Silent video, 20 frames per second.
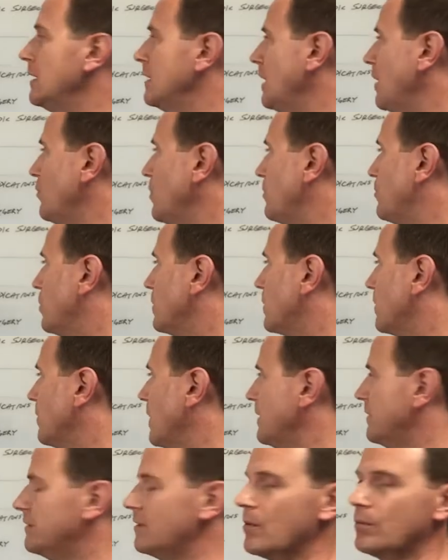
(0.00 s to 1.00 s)
Can we put the
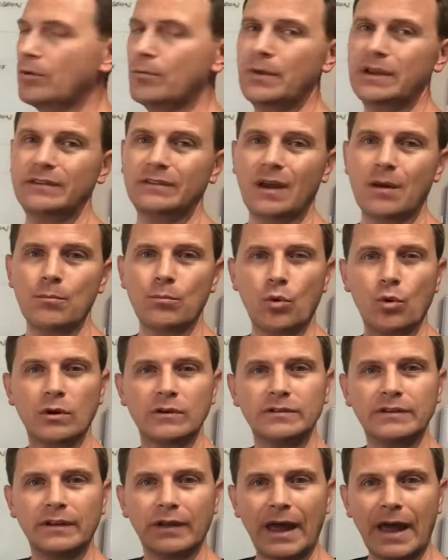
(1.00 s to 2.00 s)
right supplements on
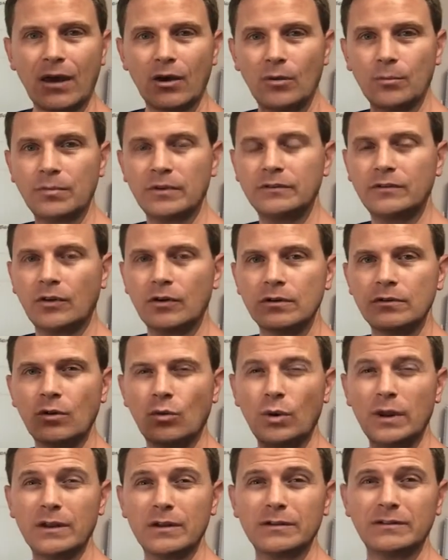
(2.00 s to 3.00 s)
board to help turn the
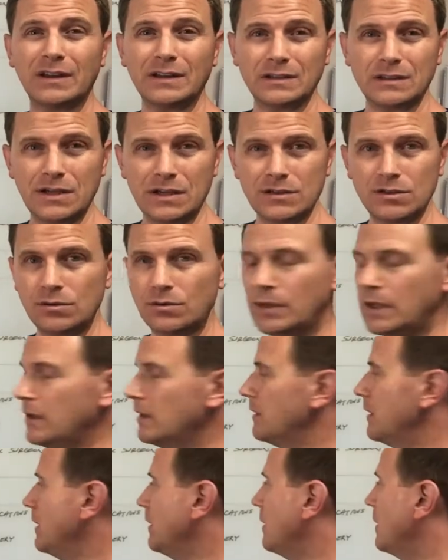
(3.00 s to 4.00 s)
wheels on tissue
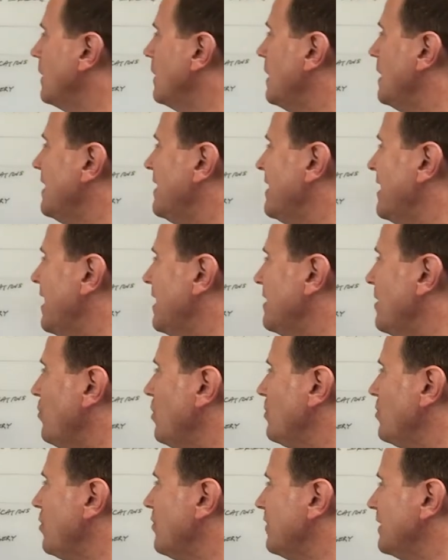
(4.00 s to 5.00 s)
healing? And then
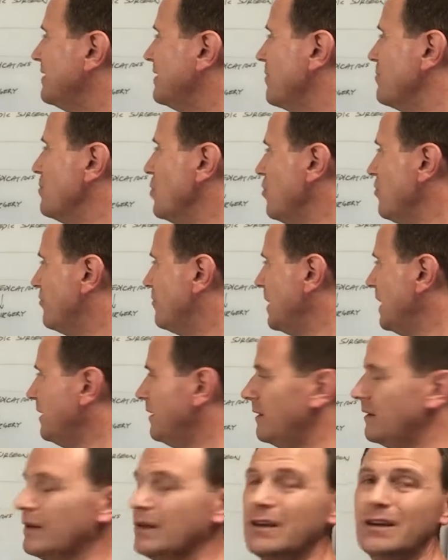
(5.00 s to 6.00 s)
we move into
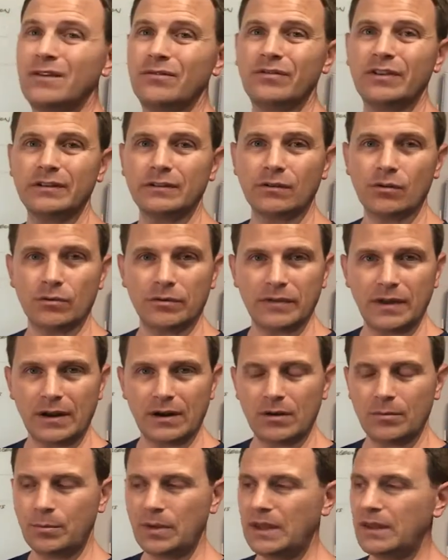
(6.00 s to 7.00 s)
movement, physical
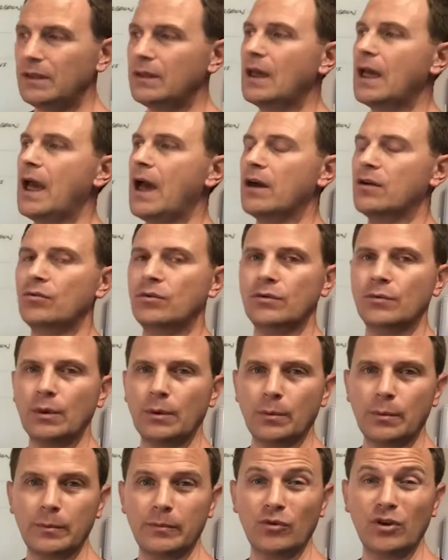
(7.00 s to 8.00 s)
therapy. How do we
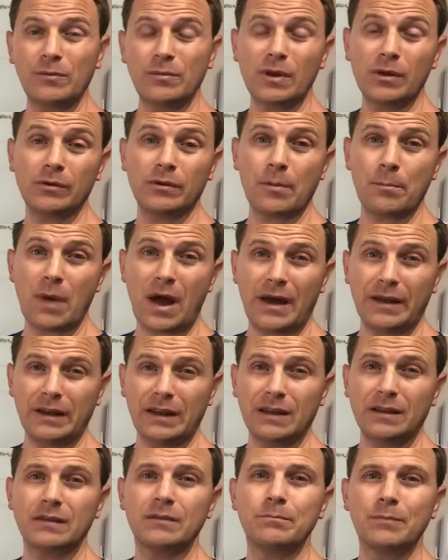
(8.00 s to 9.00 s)
rebuild the
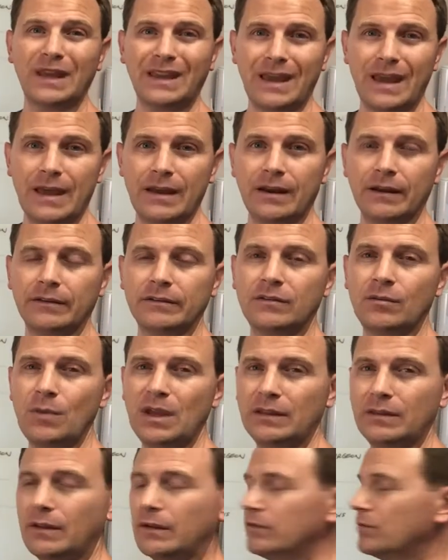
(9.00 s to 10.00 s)
body mechanics to
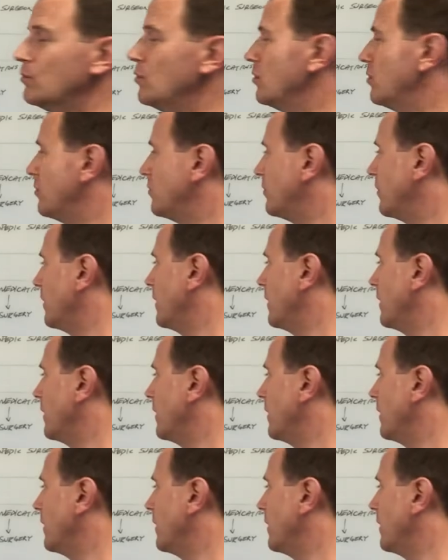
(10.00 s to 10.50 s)
make things move